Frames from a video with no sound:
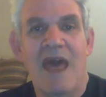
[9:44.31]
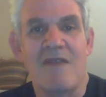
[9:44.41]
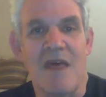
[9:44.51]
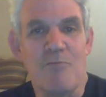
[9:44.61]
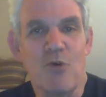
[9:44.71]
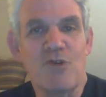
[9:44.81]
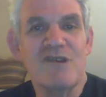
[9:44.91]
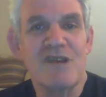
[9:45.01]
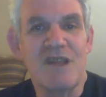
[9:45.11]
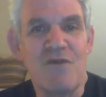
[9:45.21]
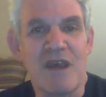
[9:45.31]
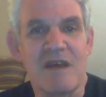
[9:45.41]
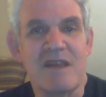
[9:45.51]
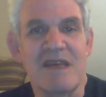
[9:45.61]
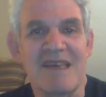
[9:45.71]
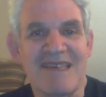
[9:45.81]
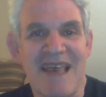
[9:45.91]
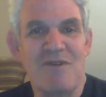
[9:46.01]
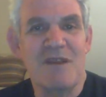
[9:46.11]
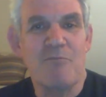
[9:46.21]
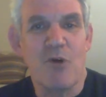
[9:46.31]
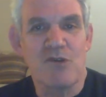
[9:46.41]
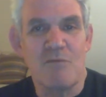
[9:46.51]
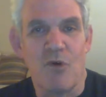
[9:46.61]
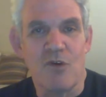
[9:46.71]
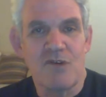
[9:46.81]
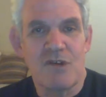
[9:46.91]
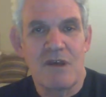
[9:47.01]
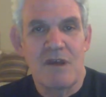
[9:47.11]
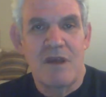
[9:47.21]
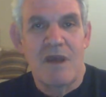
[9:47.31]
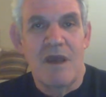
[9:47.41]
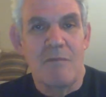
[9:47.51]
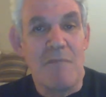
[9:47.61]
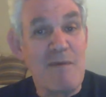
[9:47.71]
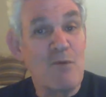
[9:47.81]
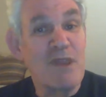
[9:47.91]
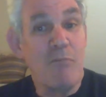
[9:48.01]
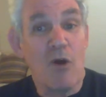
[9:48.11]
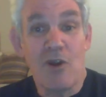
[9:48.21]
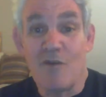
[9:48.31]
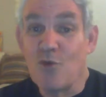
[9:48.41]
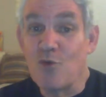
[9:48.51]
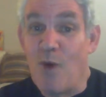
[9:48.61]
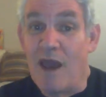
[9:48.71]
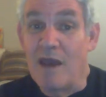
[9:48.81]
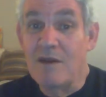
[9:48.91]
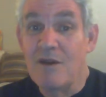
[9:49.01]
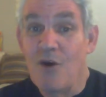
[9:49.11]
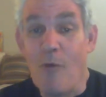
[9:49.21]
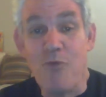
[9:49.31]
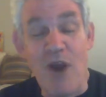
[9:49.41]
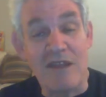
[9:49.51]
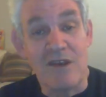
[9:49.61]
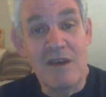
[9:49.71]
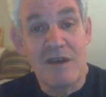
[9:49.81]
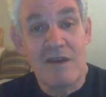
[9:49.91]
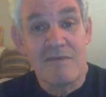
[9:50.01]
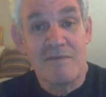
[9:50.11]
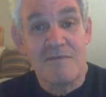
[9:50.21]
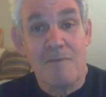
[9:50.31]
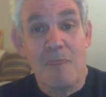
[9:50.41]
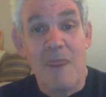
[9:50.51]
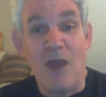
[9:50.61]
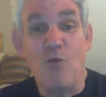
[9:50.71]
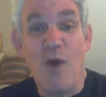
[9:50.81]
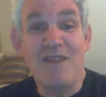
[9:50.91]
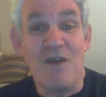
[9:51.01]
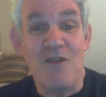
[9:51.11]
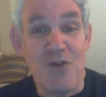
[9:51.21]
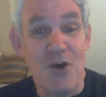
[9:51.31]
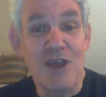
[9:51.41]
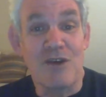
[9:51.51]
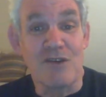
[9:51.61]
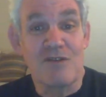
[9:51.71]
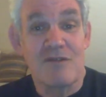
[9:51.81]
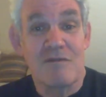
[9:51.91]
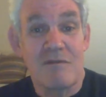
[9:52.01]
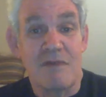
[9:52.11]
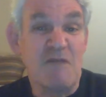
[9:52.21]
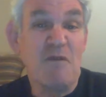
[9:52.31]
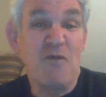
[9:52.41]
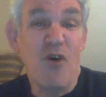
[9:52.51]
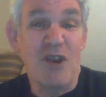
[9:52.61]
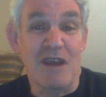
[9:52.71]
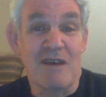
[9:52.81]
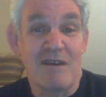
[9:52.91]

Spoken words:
Then put the certificate in a safe deposit box, maybe with a bottle of good wine or brandy, and wait 30 years, even 40.